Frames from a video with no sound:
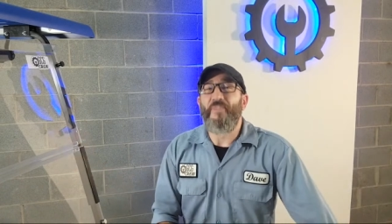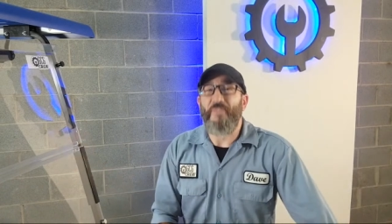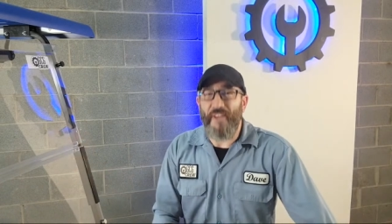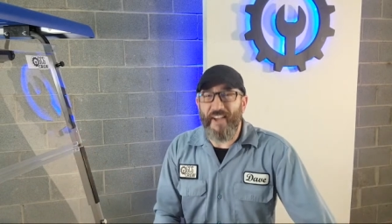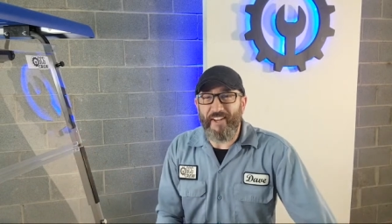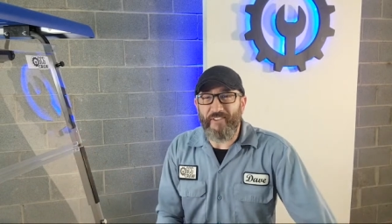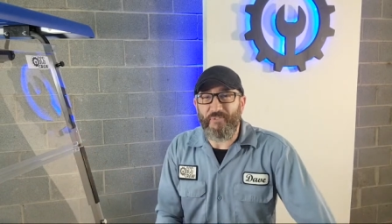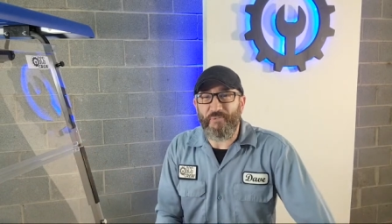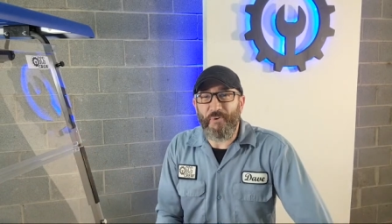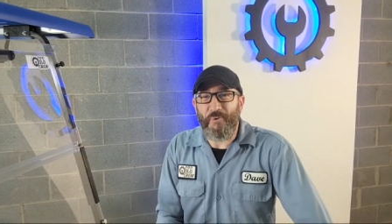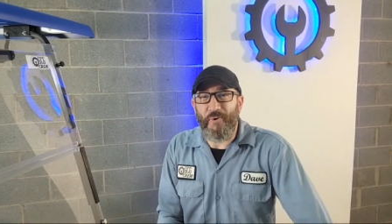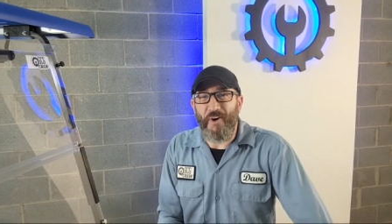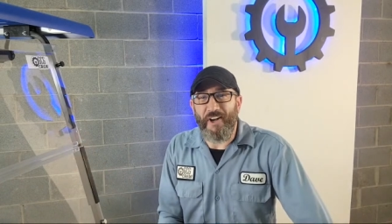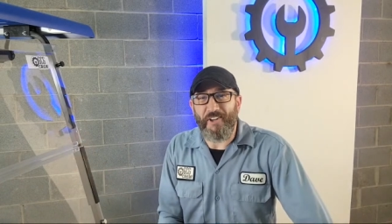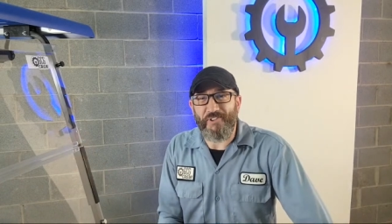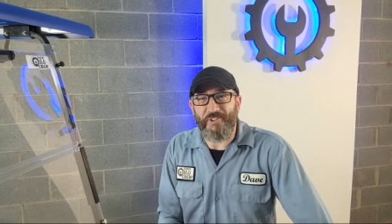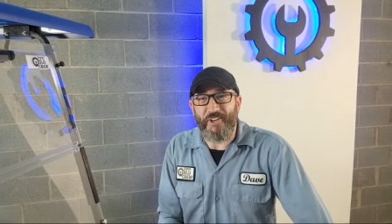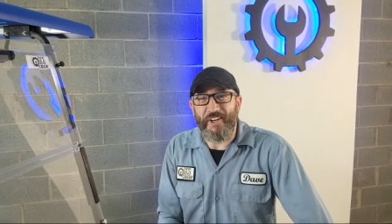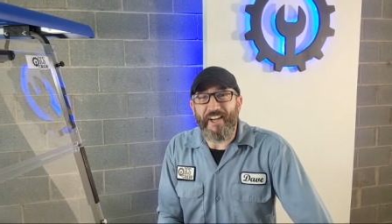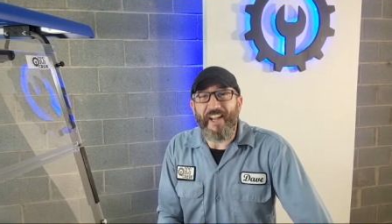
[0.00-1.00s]
Thanks for
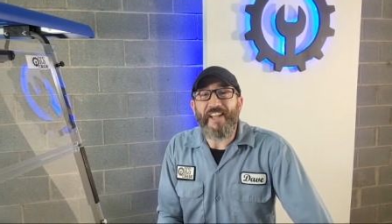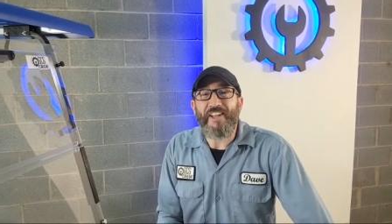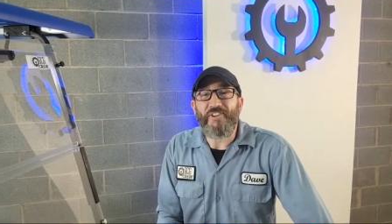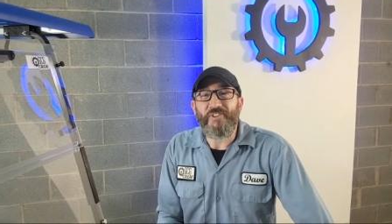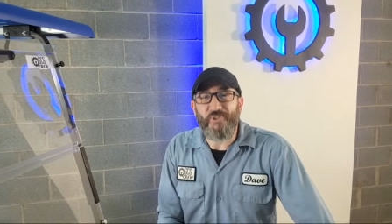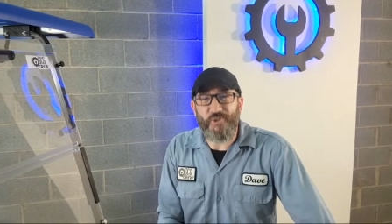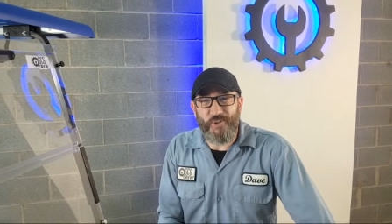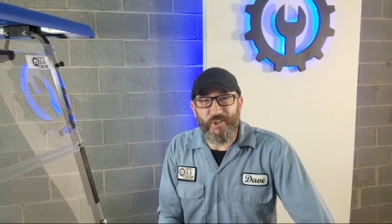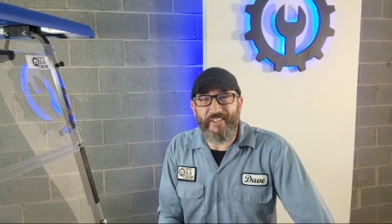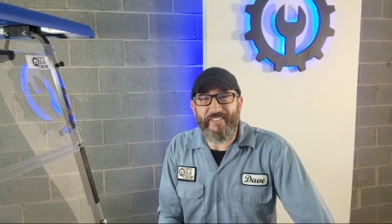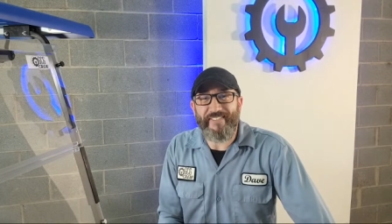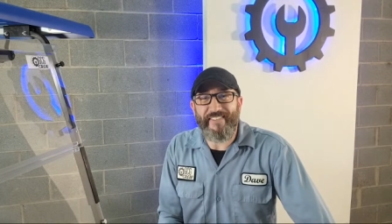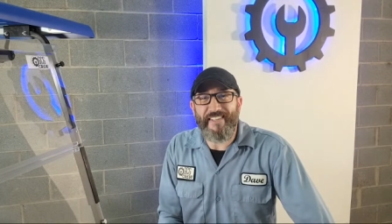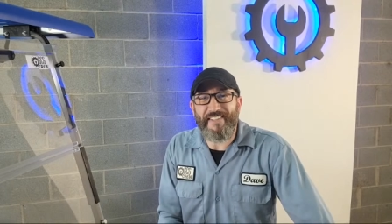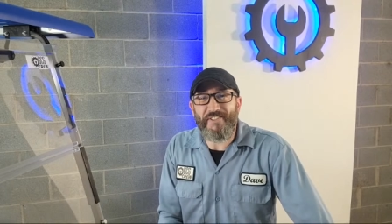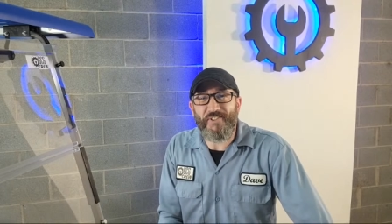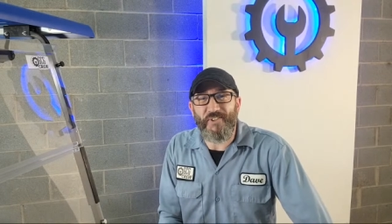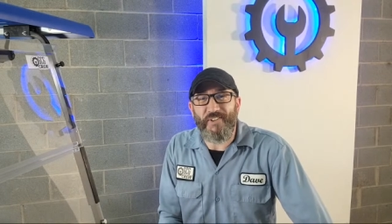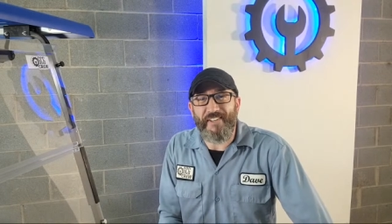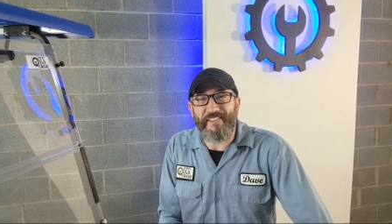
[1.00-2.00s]
watching G
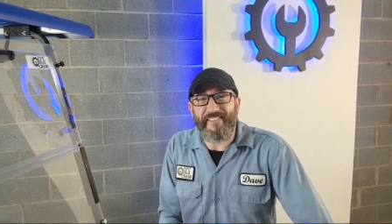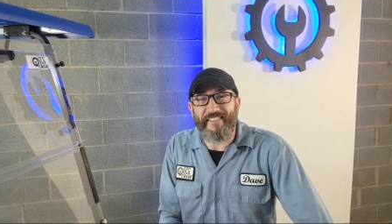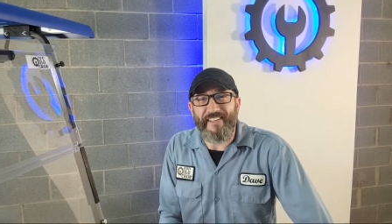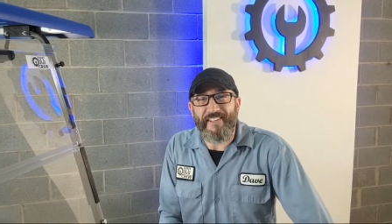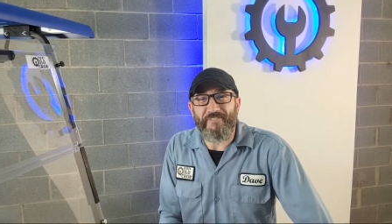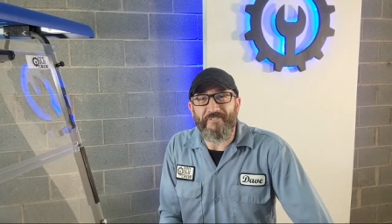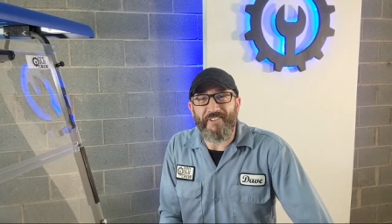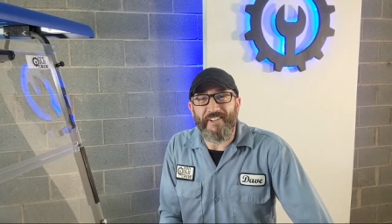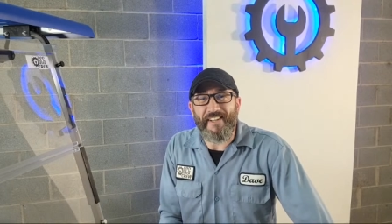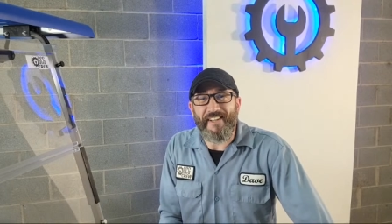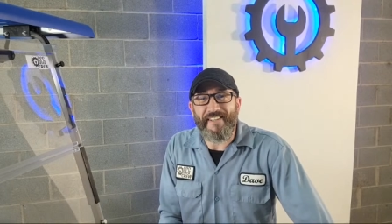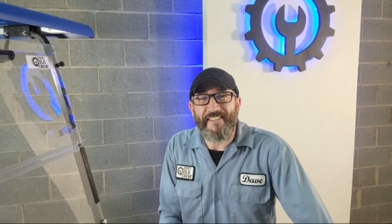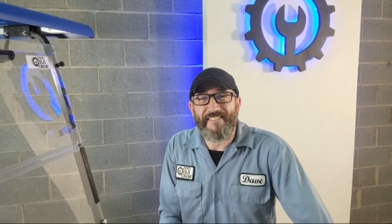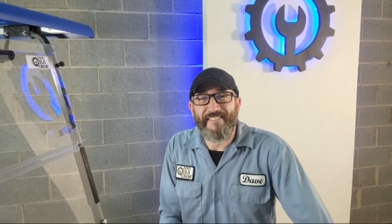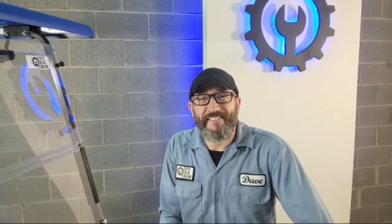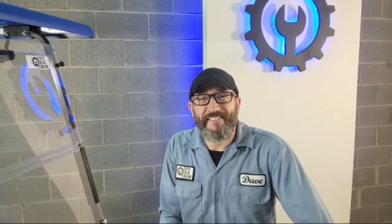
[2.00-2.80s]
C G T V.